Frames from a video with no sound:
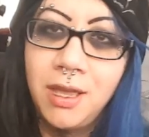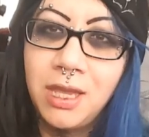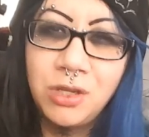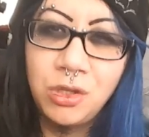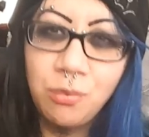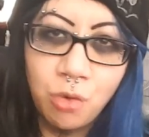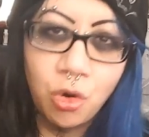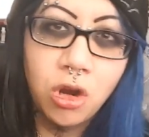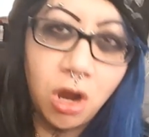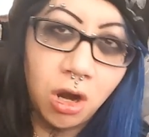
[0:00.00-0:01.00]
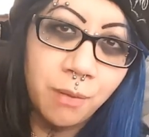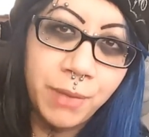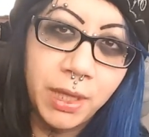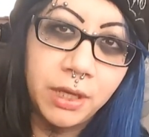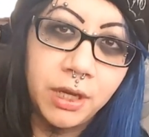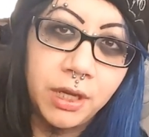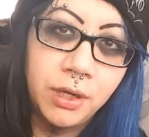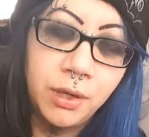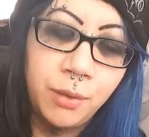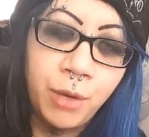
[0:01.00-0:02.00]
you do more harm than good
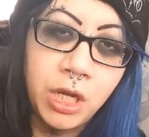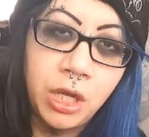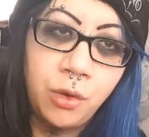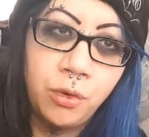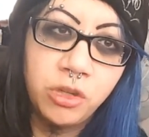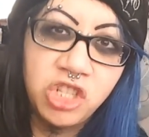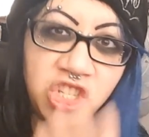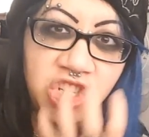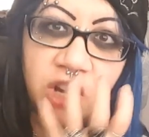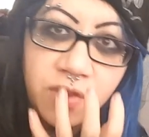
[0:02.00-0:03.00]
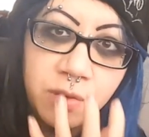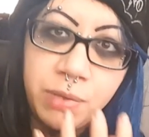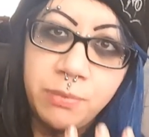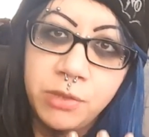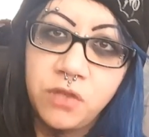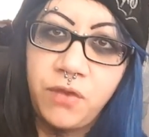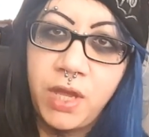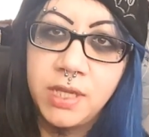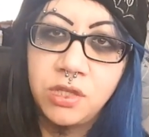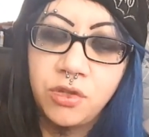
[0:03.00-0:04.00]
when you shove it in people's
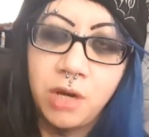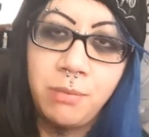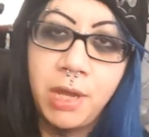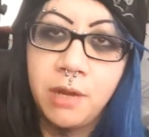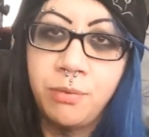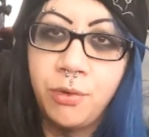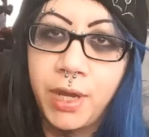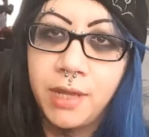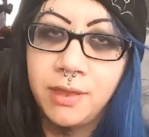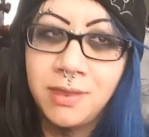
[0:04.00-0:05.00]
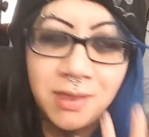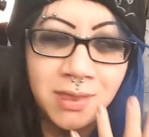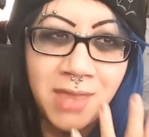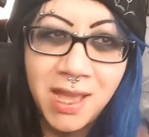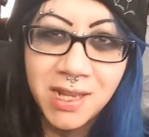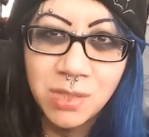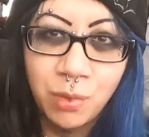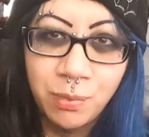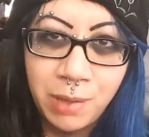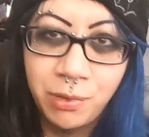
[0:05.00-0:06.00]
face trying to make your point. That's
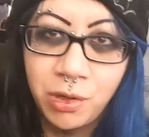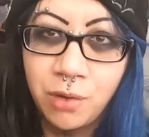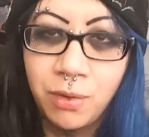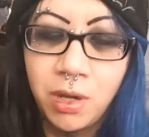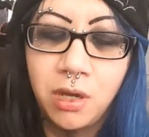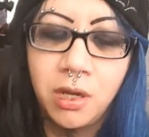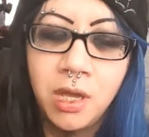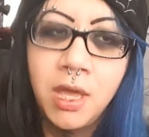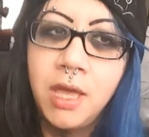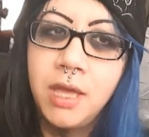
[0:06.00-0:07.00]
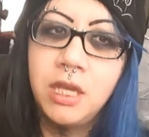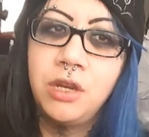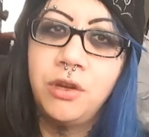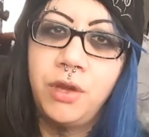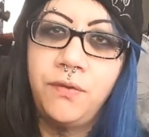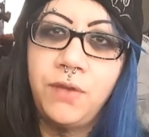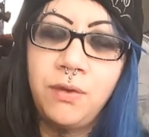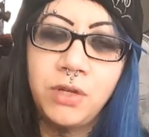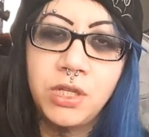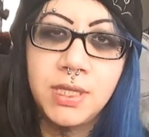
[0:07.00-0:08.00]
where people go wrong. You know, if you
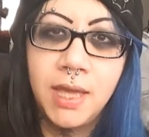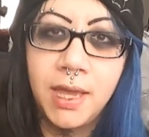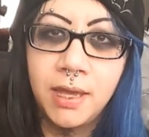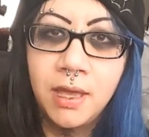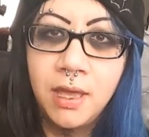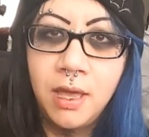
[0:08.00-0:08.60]
were just like,